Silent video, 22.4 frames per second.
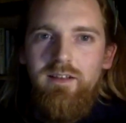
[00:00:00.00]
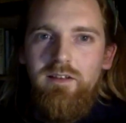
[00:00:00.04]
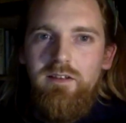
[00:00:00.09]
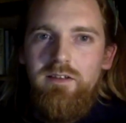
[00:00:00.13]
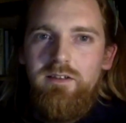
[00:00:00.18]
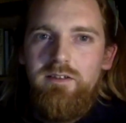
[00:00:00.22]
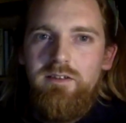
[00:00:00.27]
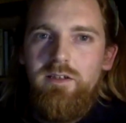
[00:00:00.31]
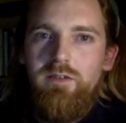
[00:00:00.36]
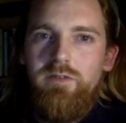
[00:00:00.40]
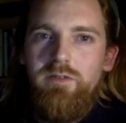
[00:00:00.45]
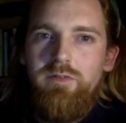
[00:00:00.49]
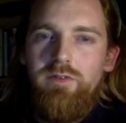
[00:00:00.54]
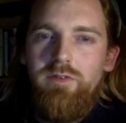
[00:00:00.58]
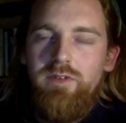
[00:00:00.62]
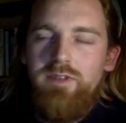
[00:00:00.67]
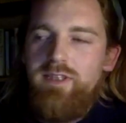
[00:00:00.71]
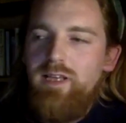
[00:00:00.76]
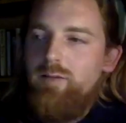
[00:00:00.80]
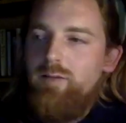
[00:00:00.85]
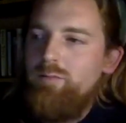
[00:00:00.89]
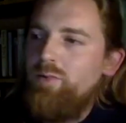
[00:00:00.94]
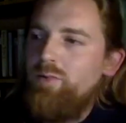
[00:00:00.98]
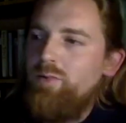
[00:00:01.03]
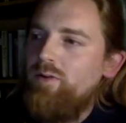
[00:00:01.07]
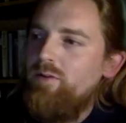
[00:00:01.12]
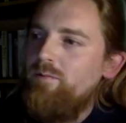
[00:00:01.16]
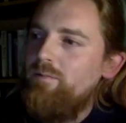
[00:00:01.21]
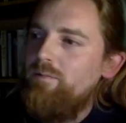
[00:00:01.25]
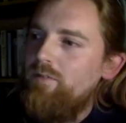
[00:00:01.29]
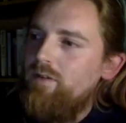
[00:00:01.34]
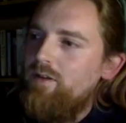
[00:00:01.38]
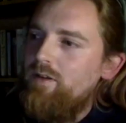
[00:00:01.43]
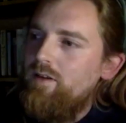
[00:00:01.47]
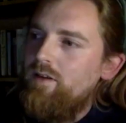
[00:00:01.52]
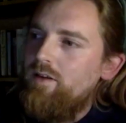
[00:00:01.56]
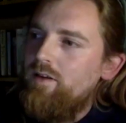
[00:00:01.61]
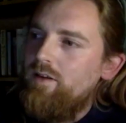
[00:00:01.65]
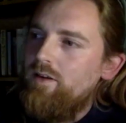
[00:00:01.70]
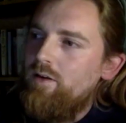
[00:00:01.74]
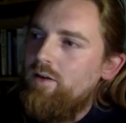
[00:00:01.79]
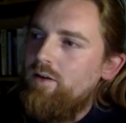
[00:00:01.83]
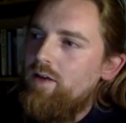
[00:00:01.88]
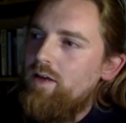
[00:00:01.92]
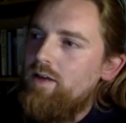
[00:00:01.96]
So, for example, you
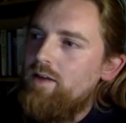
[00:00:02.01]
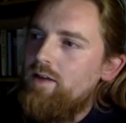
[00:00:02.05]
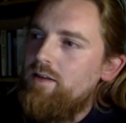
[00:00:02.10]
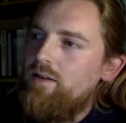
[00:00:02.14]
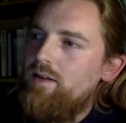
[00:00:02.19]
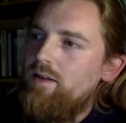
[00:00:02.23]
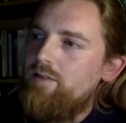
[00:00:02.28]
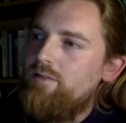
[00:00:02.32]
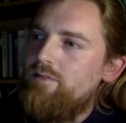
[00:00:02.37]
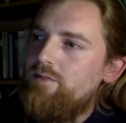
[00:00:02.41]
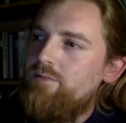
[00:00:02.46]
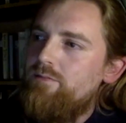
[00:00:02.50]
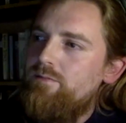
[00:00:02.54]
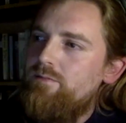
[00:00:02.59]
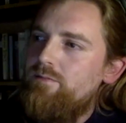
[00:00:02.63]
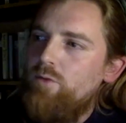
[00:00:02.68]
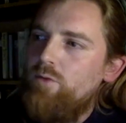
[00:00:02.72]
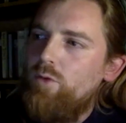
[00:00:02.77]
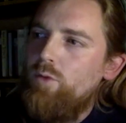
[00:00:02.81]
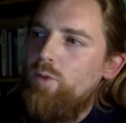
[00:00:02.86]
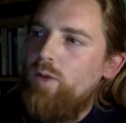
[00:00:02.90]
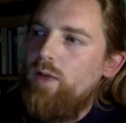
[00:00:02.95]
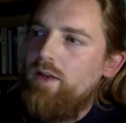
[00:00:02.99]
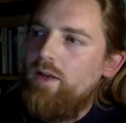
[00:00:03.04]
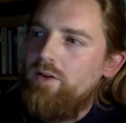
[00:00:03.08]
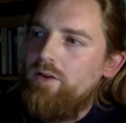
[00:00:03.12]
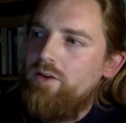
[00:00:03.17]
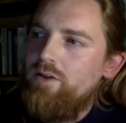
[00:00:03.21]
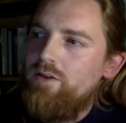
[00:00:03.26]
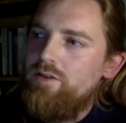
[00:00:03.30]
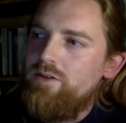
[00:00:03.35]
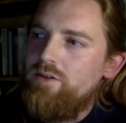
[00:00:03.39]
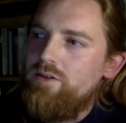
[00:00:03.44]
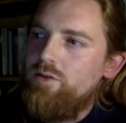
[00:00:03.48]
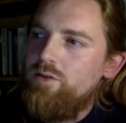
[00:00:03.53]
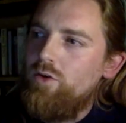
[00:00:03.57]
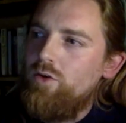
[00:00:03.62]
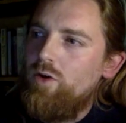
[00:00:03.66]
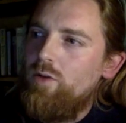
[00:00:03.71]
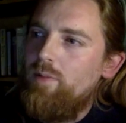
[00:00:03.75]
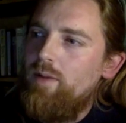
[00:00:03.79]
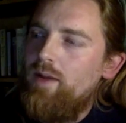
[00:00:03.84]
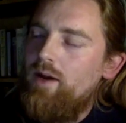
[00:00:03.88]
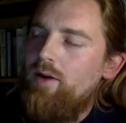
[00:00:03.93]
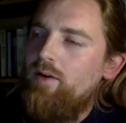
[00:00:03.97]
know, it, it's all well and good to talk
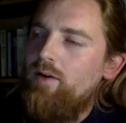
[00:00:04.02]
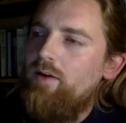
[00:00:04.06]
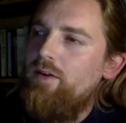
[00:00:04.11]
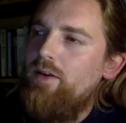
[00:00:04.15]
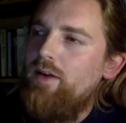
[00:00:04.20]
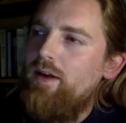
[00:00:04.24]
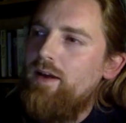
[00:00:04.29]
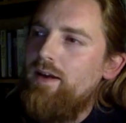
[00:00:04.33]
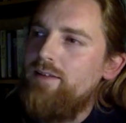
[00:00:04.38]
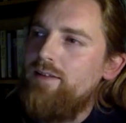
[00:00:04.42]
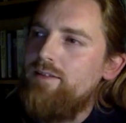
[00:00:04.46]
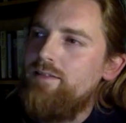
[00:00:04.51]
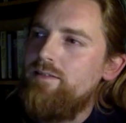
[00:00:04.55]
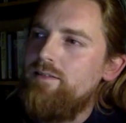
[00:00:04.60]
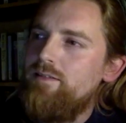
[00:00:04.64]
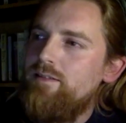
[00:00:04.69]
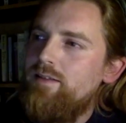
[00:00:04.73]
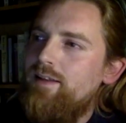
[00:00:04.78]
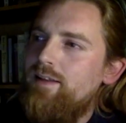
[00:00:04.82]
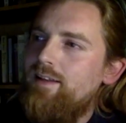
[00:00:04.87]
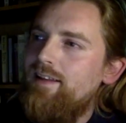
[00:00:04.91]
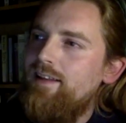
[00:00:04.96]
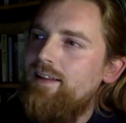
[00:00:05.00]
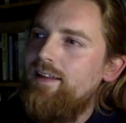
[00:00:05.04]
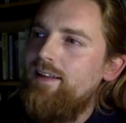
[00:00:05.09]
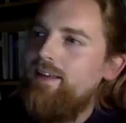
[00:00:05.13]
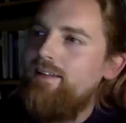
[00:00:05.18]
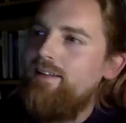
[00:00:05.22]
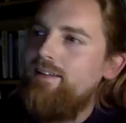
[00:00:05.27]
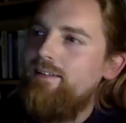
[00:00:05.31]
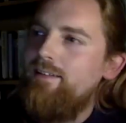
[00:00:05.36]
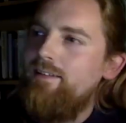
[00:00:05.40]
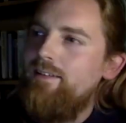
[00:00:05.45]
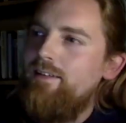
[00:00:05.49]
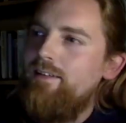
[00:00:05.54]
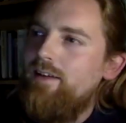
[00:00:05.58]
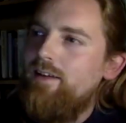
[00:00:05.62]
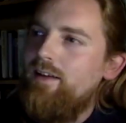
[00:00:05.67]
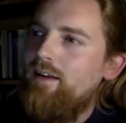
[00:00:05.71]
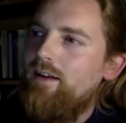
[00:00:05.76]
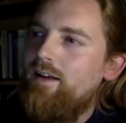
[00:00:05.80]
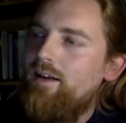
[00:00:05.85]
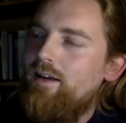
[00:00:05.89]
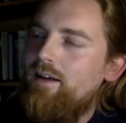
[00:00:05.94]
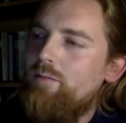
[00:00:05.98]
about a nice, clean,
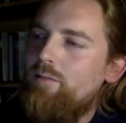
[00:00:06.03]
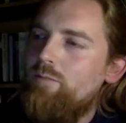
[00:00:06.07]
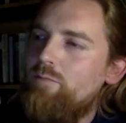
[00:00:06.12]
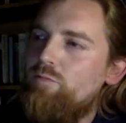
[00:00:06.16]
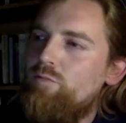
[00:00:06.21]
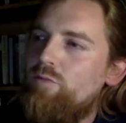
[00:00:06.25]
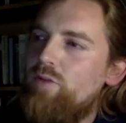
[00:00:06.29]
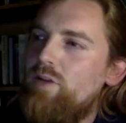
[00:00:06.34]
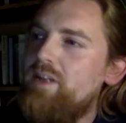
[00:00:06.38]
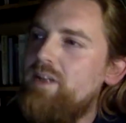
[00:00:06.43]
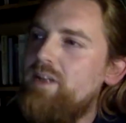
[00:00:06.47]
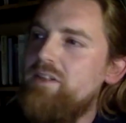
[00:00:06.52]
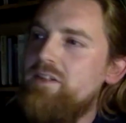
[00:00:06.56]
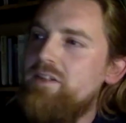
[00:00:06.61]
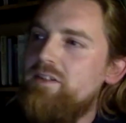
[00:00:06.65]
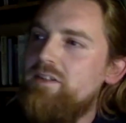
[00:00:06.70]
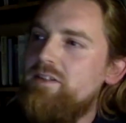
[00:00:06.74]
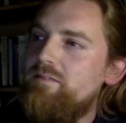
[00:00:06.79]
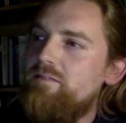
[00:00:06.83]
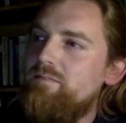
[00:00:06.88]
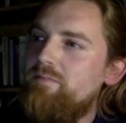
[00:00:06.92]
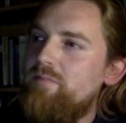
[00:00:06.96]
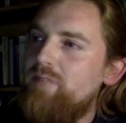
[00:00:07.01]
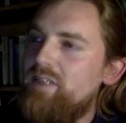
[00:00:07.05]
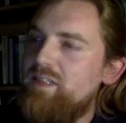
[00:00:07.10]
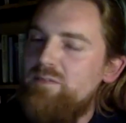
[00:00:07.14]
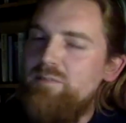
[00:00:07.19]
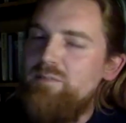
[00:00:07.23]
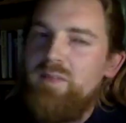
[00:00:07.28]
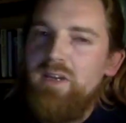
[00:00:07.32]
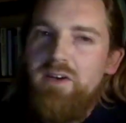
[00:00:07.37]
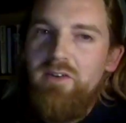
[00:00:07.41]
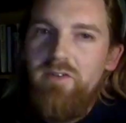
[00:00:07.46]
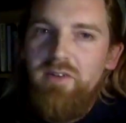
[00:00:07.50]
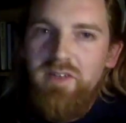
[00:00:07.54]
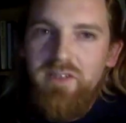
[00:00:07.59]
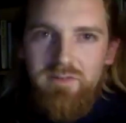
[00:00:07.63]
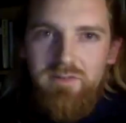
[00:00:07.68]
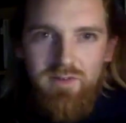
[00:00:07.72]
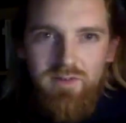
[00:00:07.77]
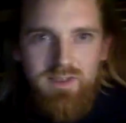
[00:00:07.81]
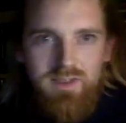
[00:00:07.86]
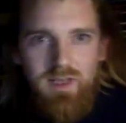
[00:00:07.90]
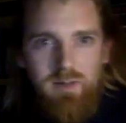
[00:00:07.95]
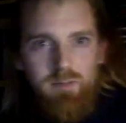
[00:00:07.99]
um, religious experience. For
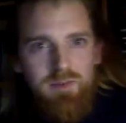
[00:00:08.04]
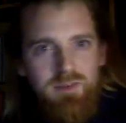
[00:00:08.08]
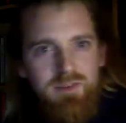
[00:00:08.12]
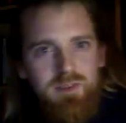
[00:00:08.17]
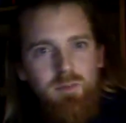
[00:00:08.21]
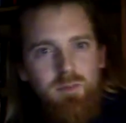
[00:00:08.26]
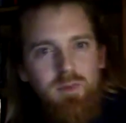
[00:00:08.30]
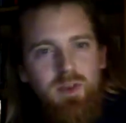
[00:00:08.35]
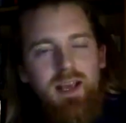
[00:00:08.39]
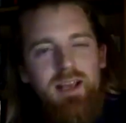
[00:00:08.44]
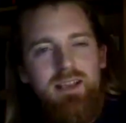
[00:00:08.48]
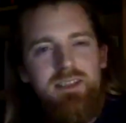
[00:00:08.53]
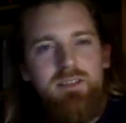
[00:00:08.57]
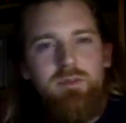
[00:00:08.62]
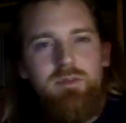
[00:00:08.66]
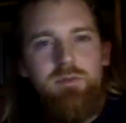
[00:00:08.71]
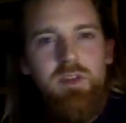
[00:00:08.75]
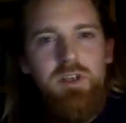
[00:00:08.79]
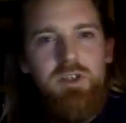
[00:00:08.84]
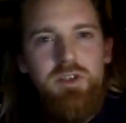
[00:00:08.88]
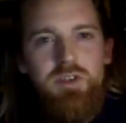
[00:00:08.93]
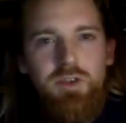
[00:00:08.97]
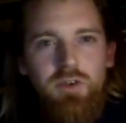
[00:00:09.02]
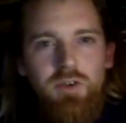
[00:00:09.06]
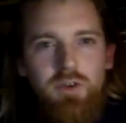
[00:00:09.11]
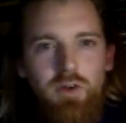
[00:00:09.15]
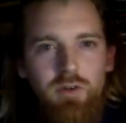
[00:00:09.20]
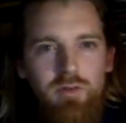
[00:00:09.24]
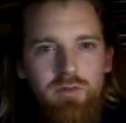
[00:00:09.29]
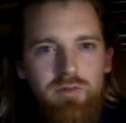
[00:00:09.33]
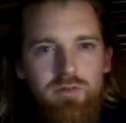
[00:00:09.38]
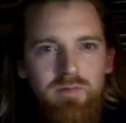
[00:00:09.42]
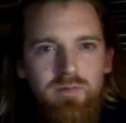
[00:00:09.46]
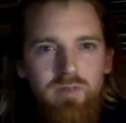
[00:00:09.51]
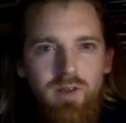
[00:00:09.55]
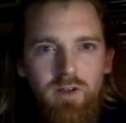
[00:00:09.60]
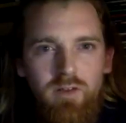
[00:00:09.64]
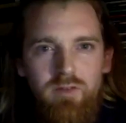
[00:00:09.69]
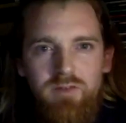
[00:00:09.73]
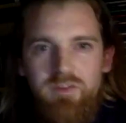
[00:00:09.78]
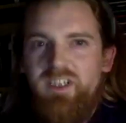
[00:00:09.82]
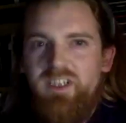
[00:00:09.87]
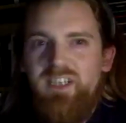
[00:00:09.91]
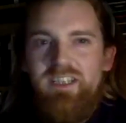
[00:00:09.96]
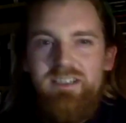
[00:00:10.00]
example, someone has a vision of of
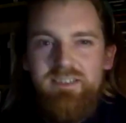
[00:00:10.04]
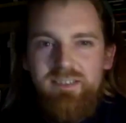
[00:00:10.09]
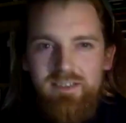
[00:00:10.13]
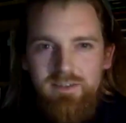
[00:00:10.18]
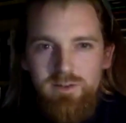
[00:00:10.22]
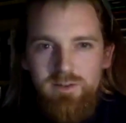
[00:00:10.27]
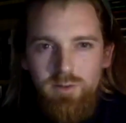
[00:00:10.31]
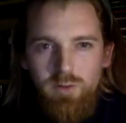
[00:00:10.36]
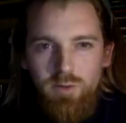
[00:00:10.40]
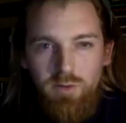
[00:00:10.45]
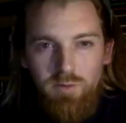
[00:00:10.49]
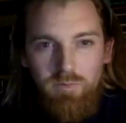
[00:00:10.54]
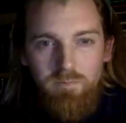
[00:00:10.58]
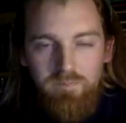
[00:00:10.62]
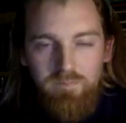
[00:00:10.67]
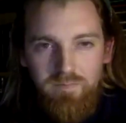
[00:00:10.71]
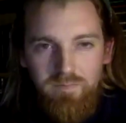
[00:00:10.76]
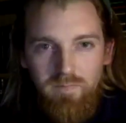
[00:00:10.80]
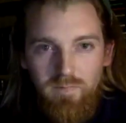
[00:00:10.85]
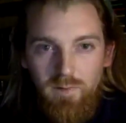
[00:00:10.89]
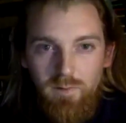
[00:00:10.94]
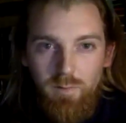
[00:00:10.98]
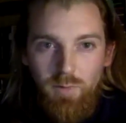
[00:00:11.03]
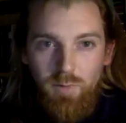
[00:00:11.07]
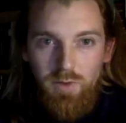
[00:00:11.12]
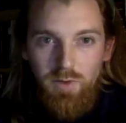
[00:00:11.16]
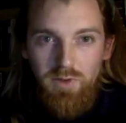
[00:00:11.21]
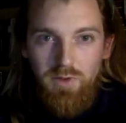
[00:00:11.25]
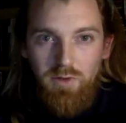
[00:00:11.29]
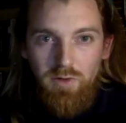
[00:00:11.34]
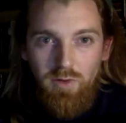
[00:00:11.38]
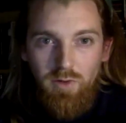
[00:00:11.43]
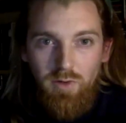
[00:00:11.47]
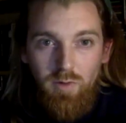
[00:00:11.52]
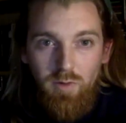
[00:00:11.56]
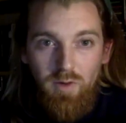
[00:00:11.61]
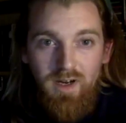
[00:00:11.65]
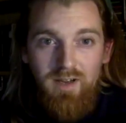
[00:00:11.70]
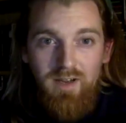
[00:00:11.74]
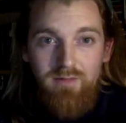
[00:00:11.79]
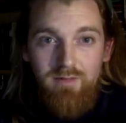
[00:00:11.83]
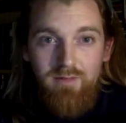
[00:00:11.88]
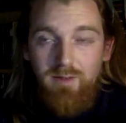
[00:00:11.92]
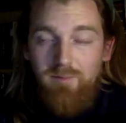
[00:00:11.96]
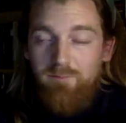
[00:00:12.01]
Jesus or the Buddha or
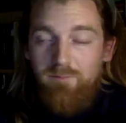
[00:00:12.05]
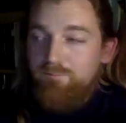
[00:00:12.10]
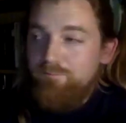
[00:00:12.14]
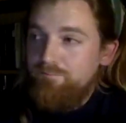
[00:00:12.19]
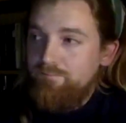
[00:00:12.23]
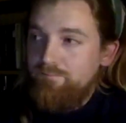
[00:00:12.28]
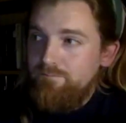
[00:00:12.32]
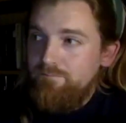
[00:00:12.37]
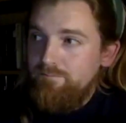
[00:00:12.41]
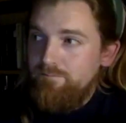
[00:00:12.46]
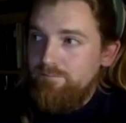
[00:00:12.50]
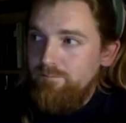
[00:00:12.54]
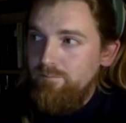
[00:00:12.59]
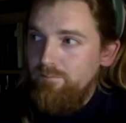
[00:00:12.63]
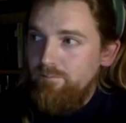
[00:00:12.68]
whatever. Hmm.